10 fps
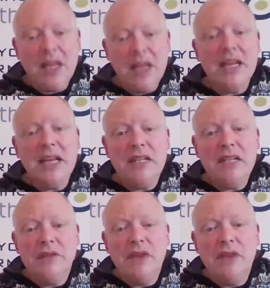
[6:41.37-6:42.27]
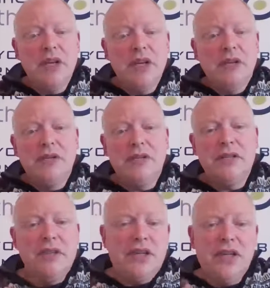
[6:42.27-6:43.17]
And then ease of use, which is
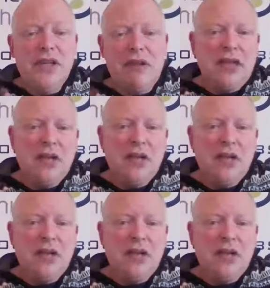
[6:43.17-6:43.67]
a really generic